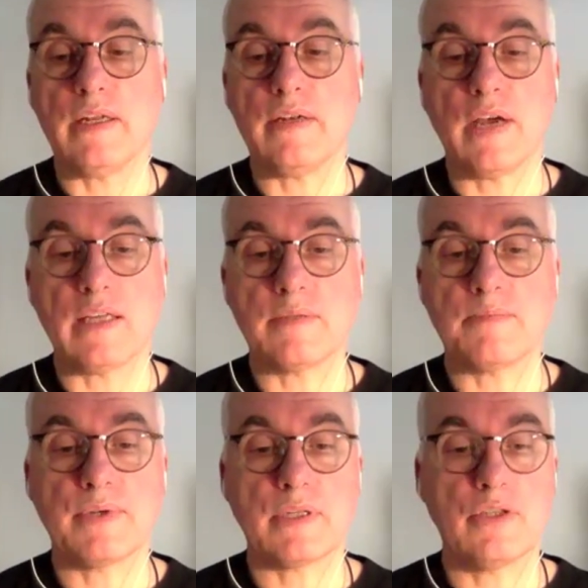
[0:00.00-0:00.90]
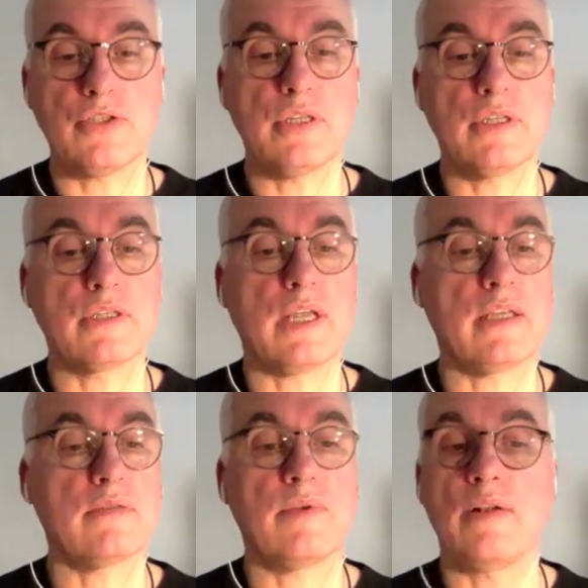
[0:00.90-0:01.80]
advanced practitioners,
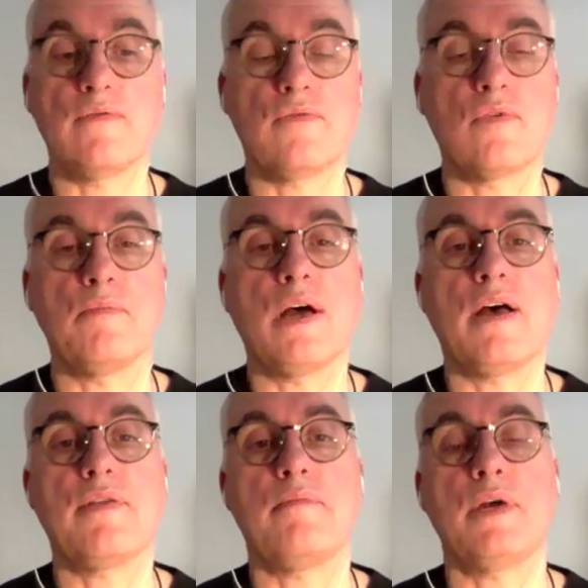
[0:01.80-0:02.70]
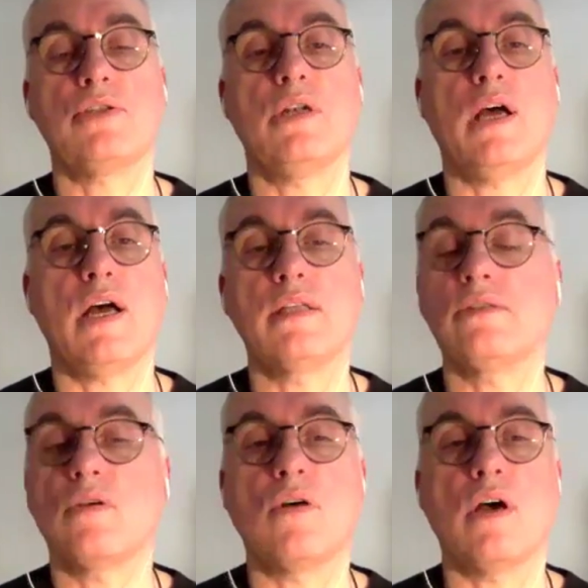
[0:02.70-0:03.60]
as well from other martial
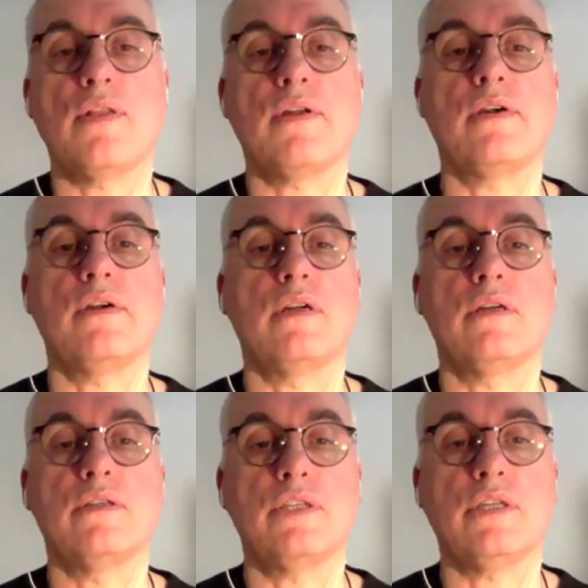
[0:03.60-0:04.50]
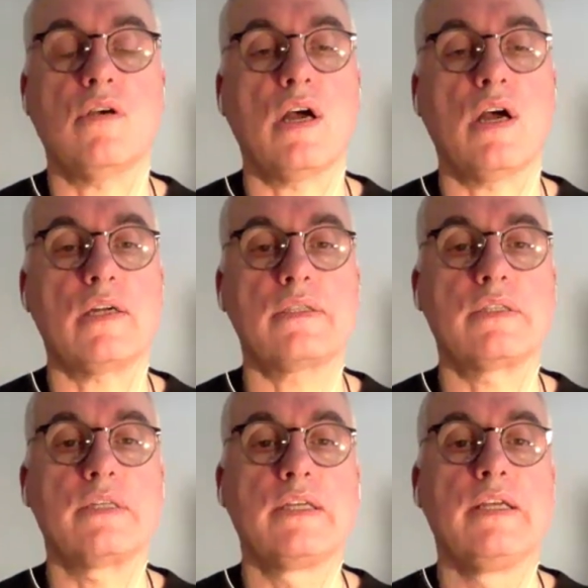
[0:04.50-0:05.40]
arts or other Qigong
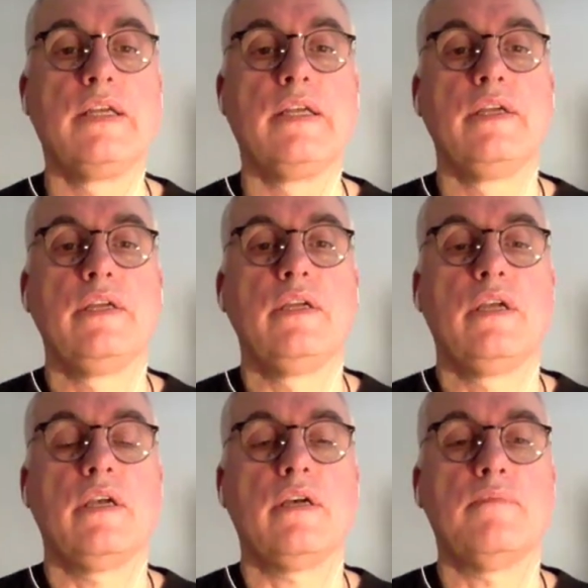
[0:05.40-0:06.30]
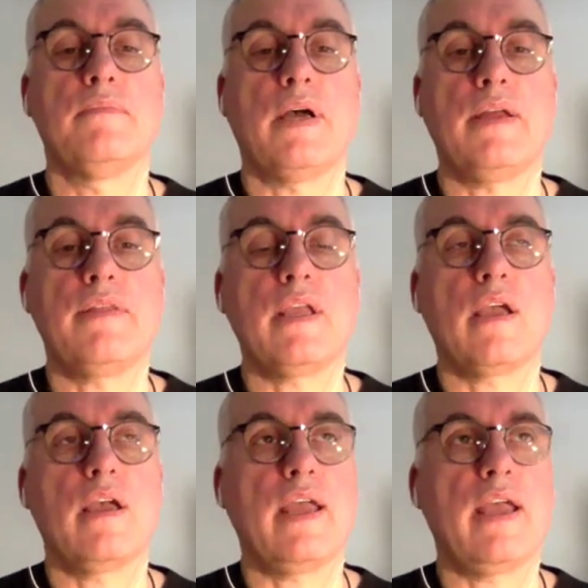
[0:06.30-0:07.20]
arts. I
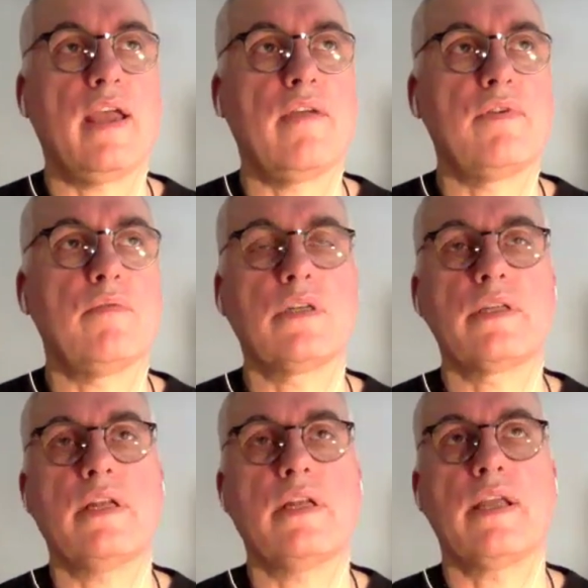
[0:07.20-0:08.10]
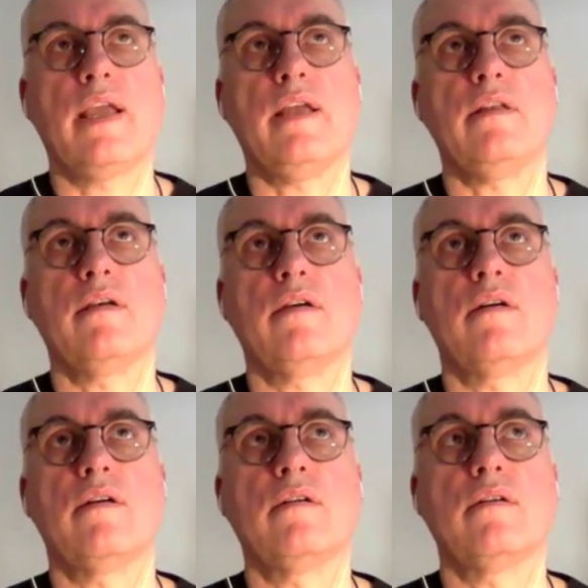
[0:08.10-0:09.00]
think everyone can gain
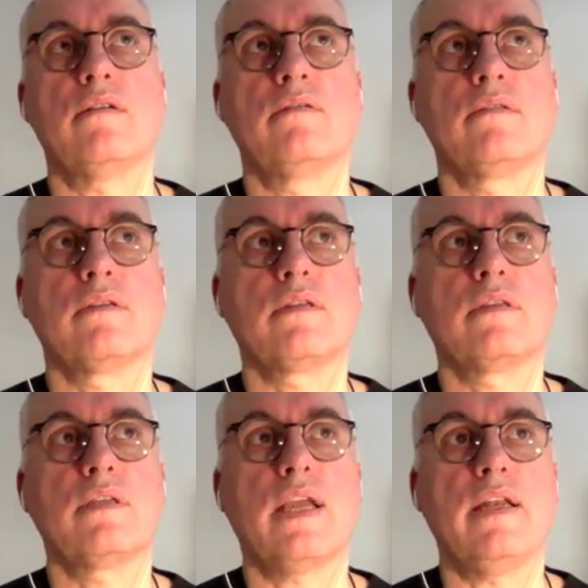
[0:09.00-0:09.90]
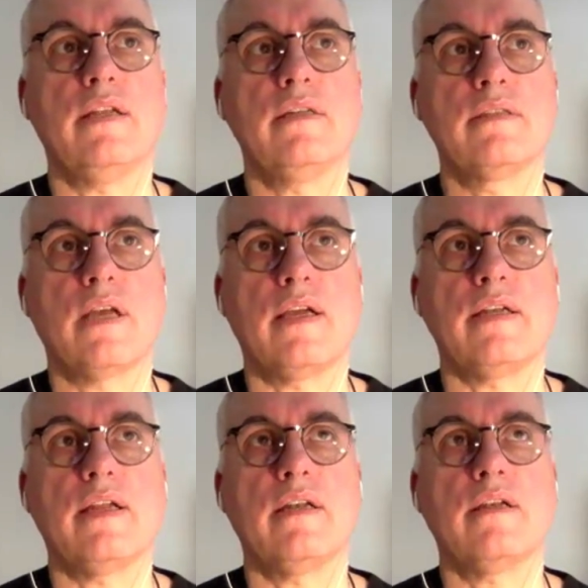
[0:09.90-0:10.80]

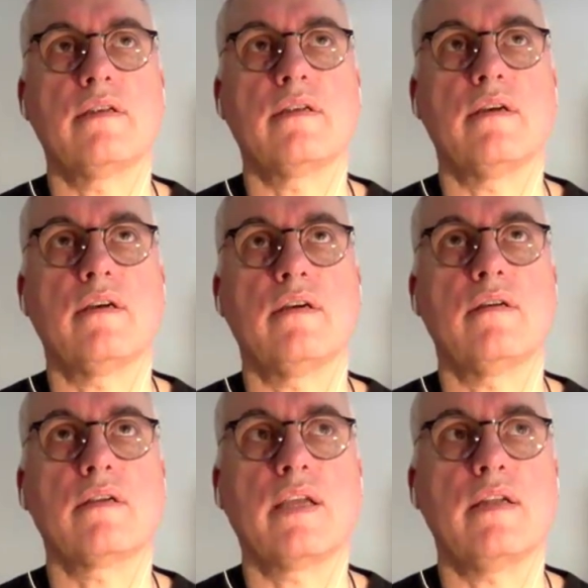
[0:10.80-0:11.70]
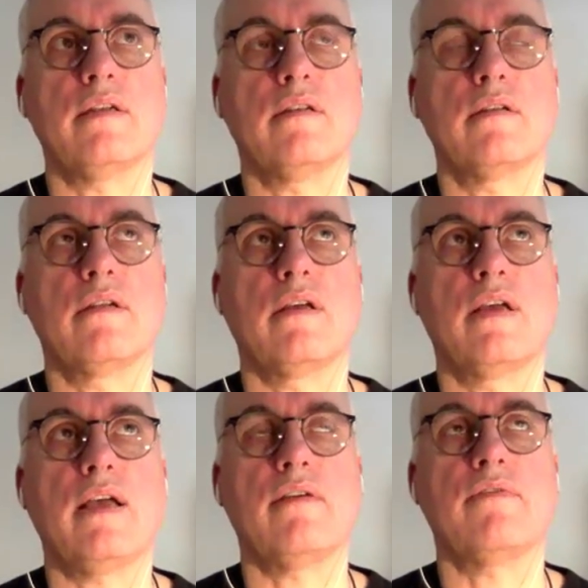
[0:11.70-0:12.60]
insight and can
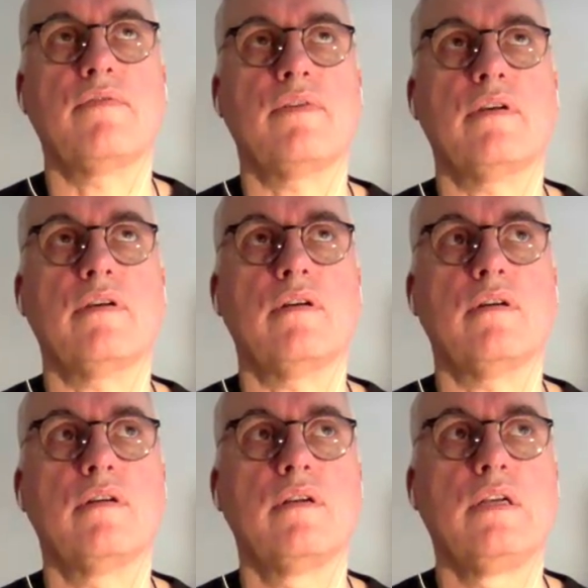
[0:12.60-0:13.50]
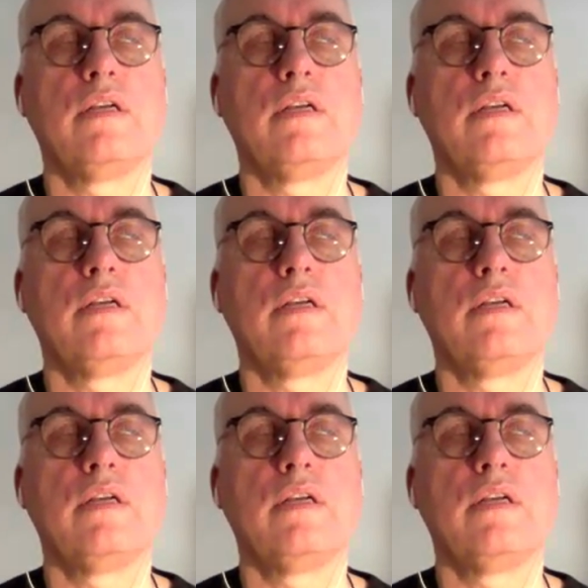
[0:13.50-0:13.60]
have um,